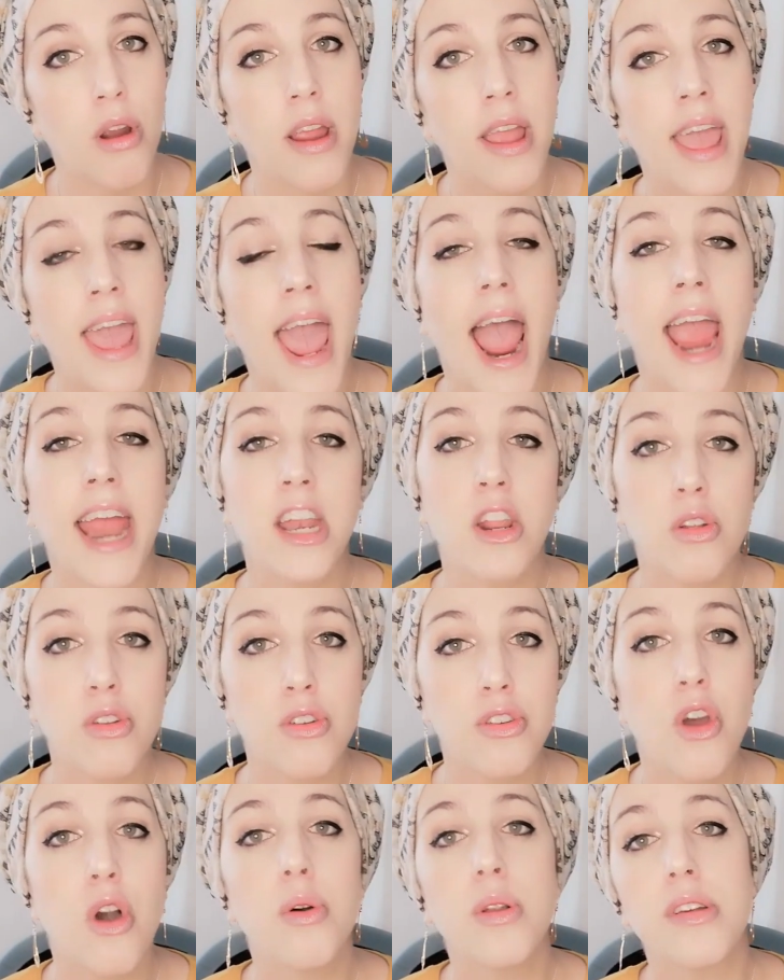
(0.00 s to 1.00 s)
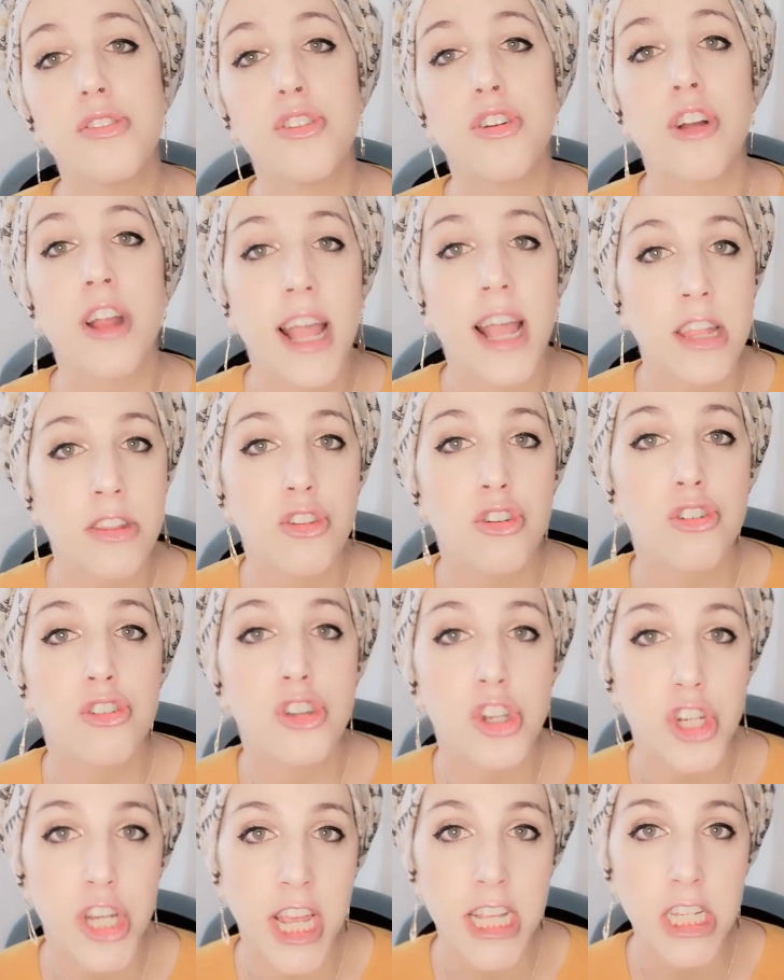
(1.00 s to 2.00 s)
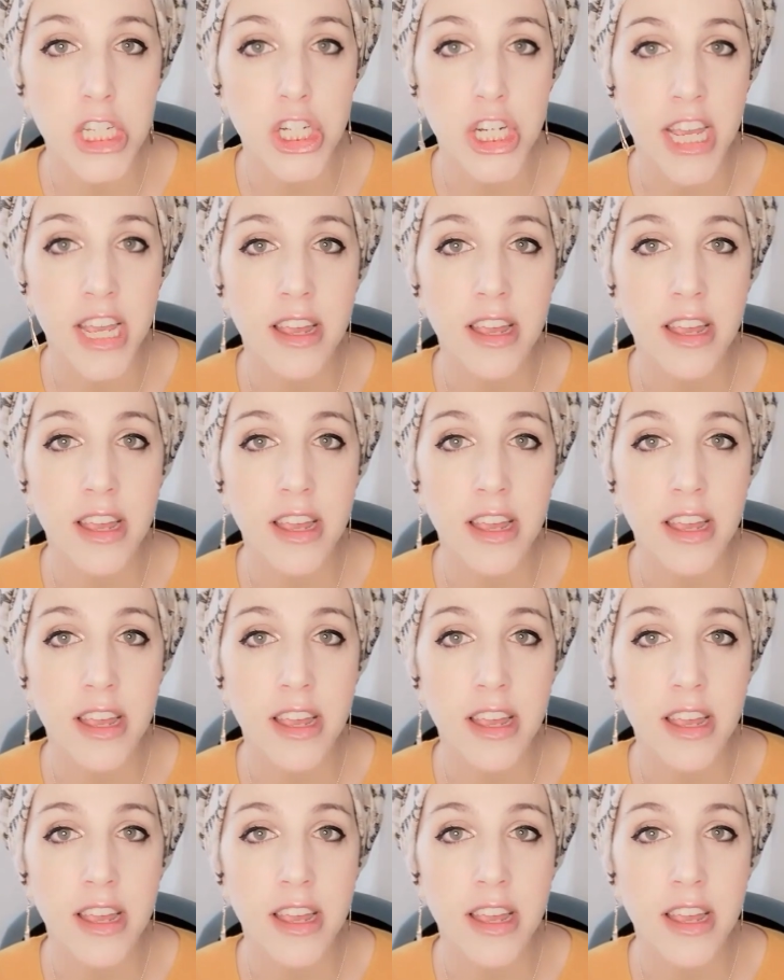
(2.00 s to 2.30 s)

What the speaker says: And you'll notice your answers changing.